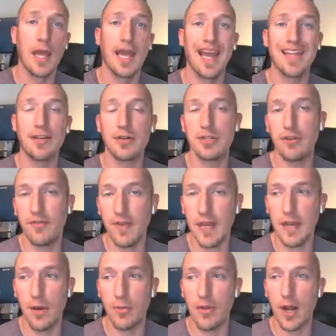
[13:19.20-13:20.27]
and there's a
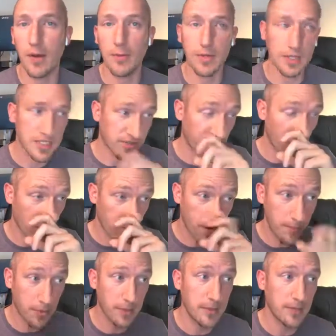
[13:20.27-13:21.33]
video that I released from one of my
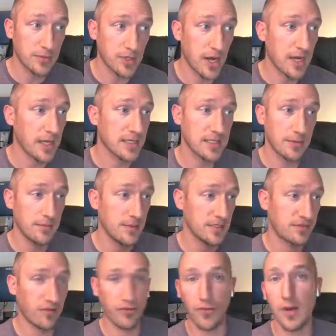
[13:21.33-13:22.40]
premium trainings. It's
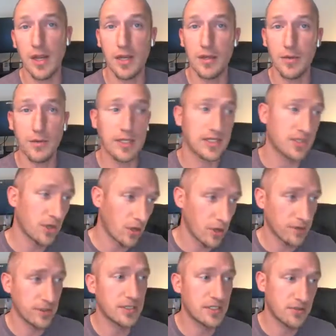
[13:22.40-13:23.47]
for free. You can get started on
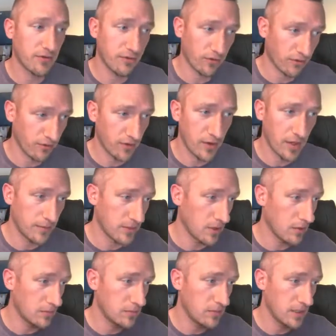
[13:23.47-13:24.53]
this for,
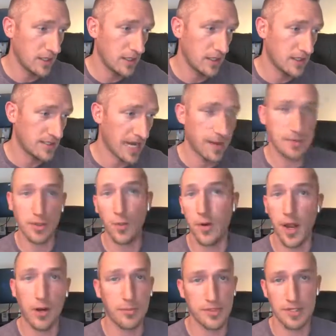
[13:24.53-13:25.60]
it's absolutely
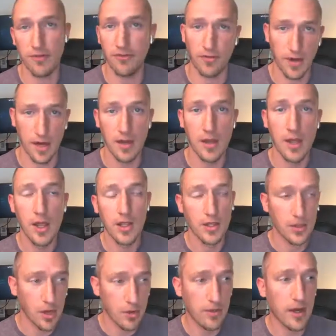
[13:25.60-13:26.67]
100% free. You
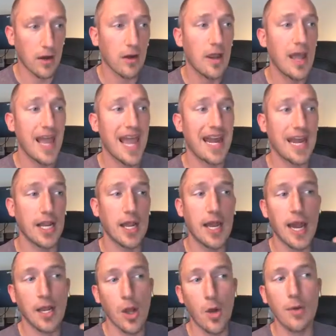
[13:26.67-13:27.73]
go there, and
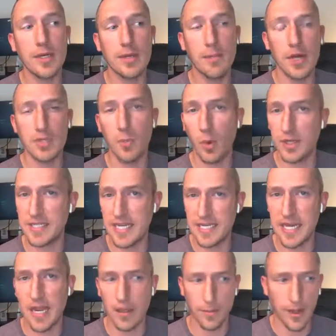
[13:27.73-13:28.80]
I go into much more
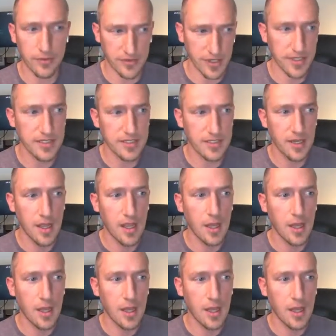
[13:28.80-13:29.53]
detail about this,